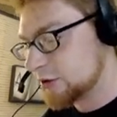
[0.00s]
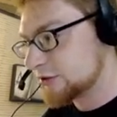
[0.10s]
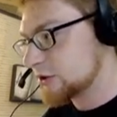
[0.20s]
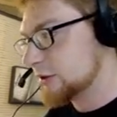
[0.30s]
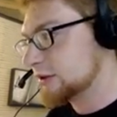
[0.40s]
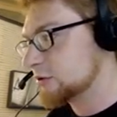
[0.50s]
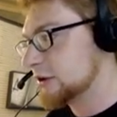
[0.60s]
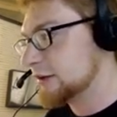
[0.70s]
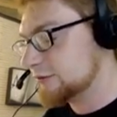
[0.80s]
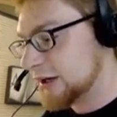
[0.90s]
So let's go ahead and
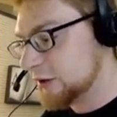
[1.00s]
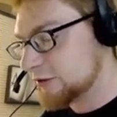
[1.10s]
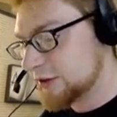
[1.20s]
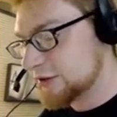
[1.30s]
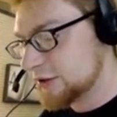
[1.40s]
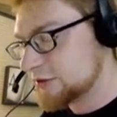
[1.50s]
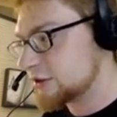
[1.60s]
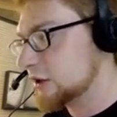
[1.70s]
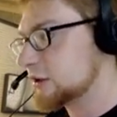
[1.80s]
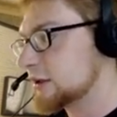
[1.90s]
create a file for this. I'll just
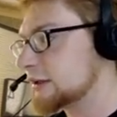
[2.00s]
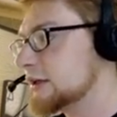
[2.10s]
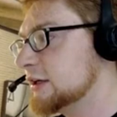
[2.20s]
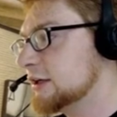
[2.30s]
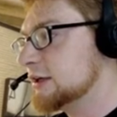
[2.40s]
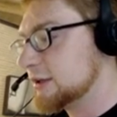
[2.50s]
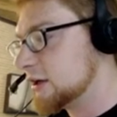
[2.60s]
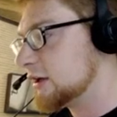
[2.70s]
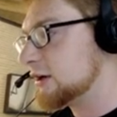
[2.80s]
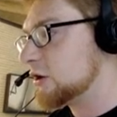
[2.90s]
call it like
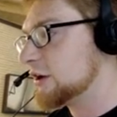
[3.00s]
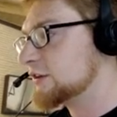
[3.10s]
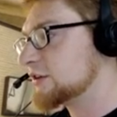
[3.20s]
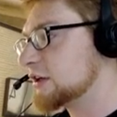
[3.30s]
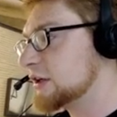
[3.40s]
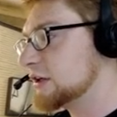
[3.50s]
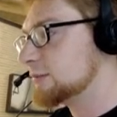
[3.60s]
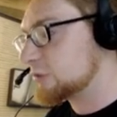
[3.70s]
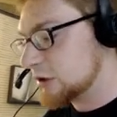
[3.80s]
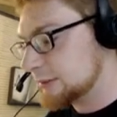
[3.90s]
uh,
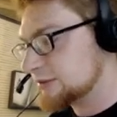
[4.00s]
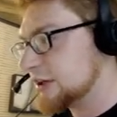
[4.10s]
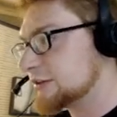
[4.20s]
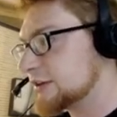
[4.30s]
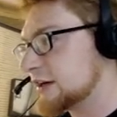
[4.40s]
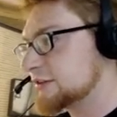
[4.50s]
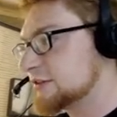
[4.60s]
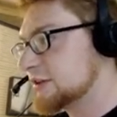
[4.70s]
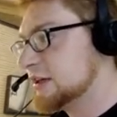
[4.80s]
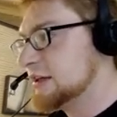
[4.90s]
rsa prompt.txt.